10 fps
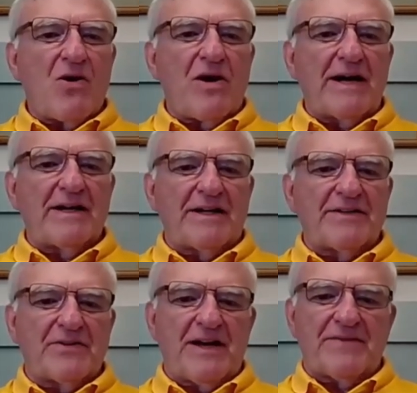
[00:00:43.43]
Carl,
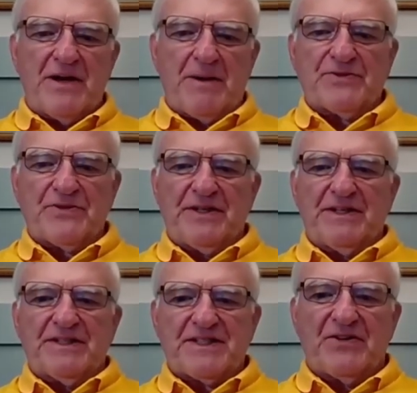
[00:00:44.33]
I don't have the
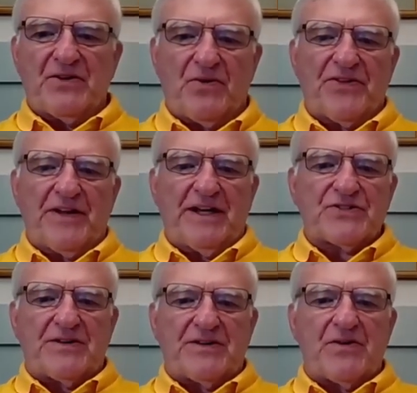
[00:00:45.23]
opportunity to see the whole
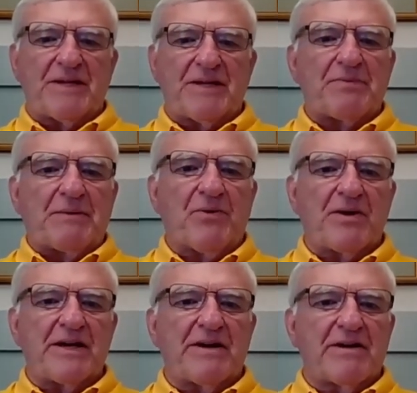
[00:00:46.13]
thing, so I don't know how many
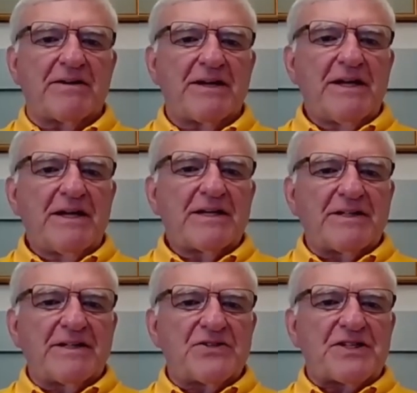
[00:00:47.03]
people are here.
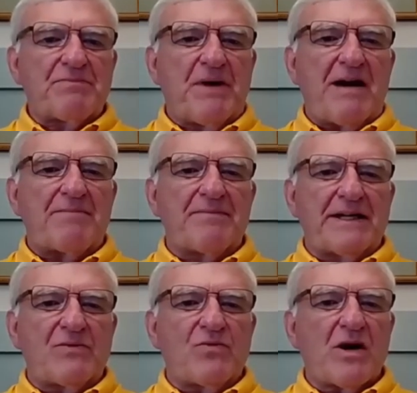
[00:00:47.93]
Can you see
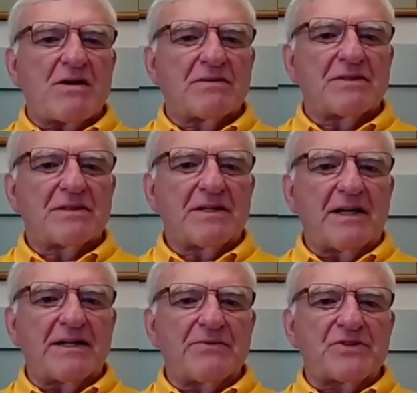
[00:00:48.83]
Bob anywhere?
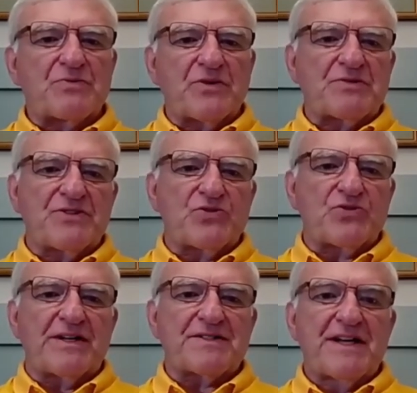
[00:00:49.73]
He was
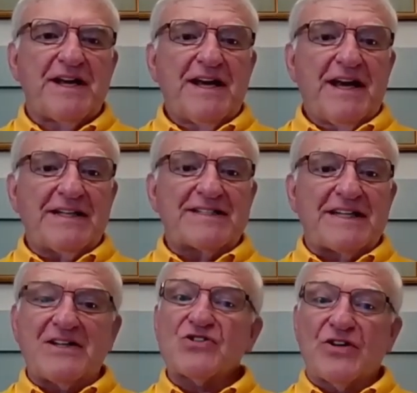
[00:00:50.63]
supposed to join us.
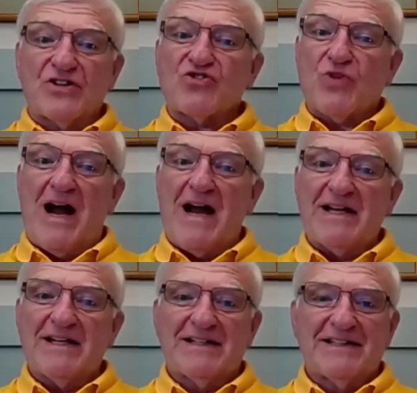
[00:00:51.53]
He said he's going to
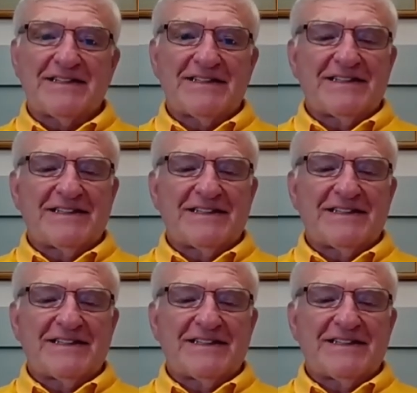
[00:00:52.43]
try.